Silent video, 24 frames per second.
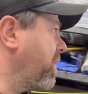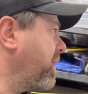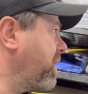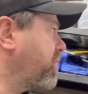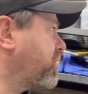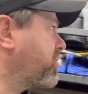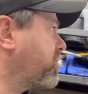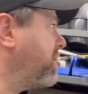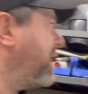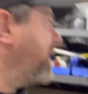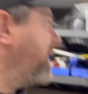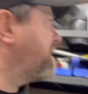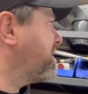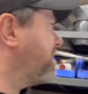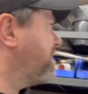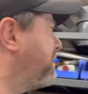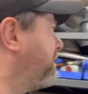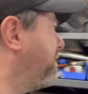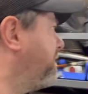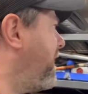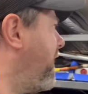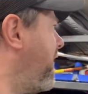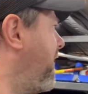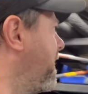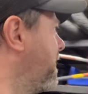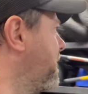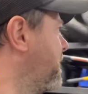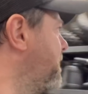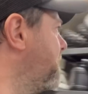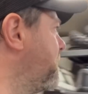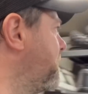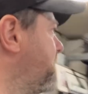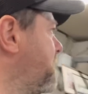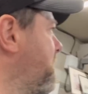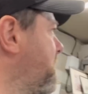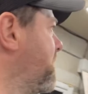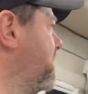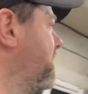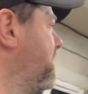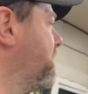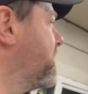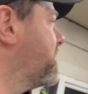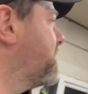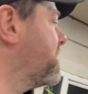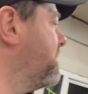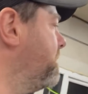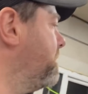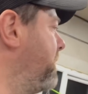to try to find
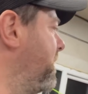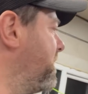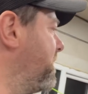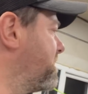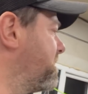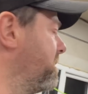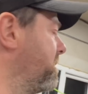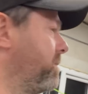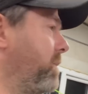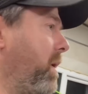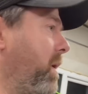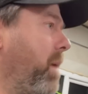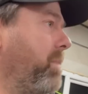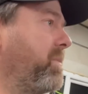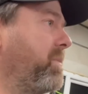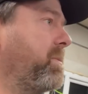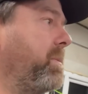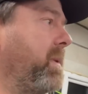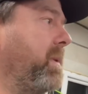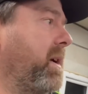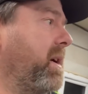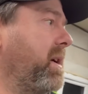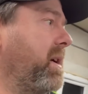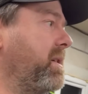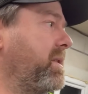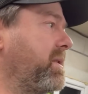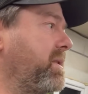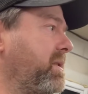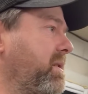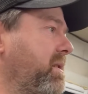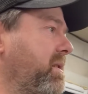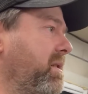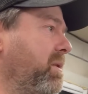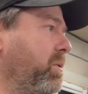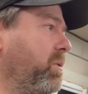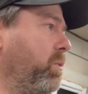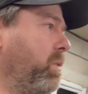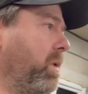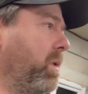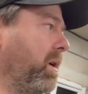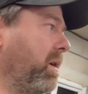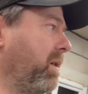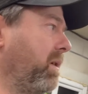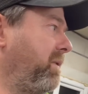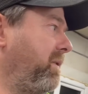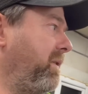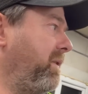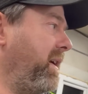some bits and bobs because
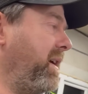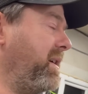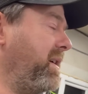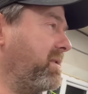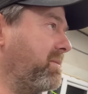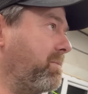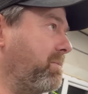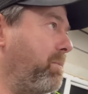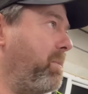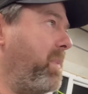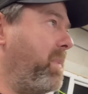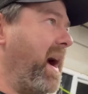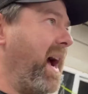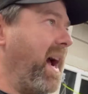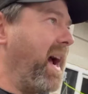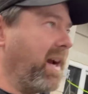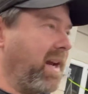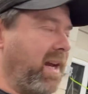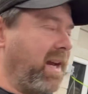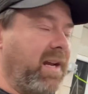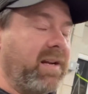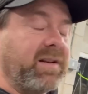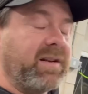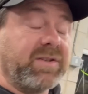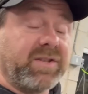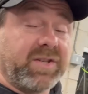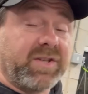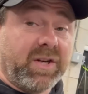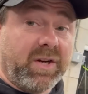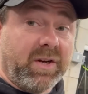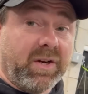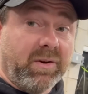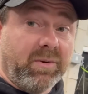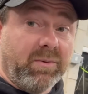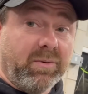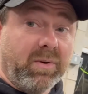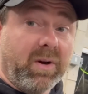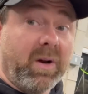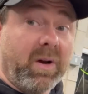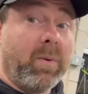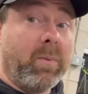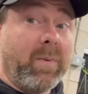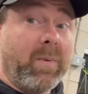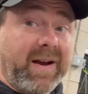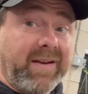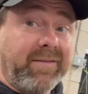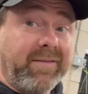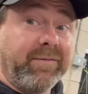Wolf is bang into,
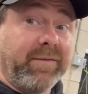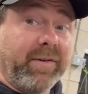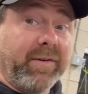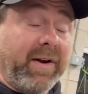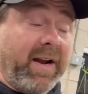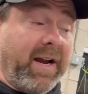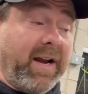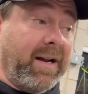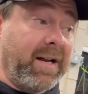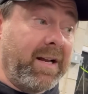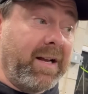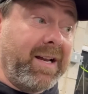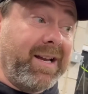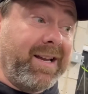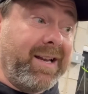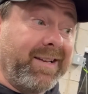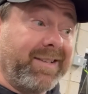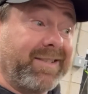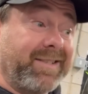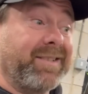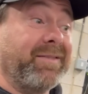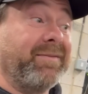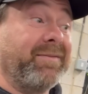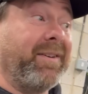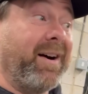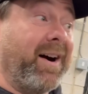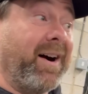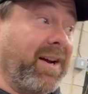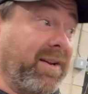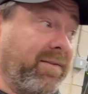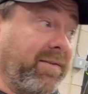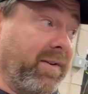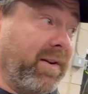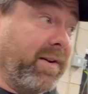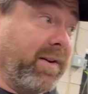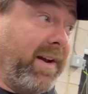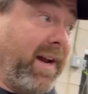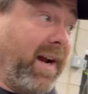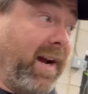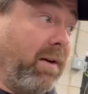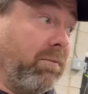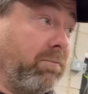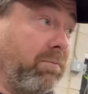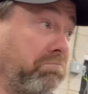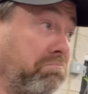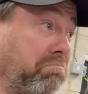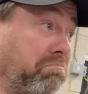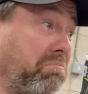wait for it, survival
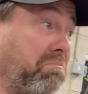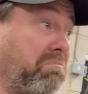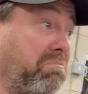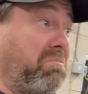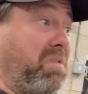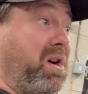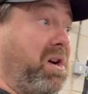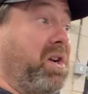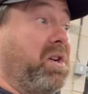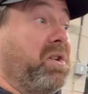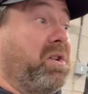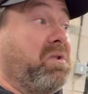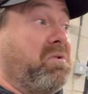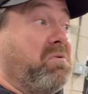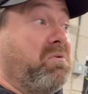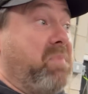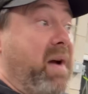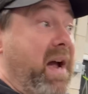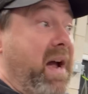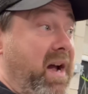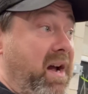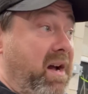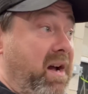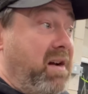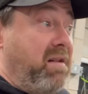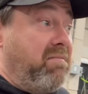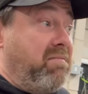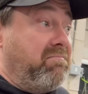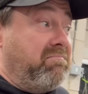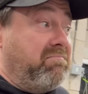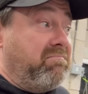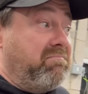now. And who better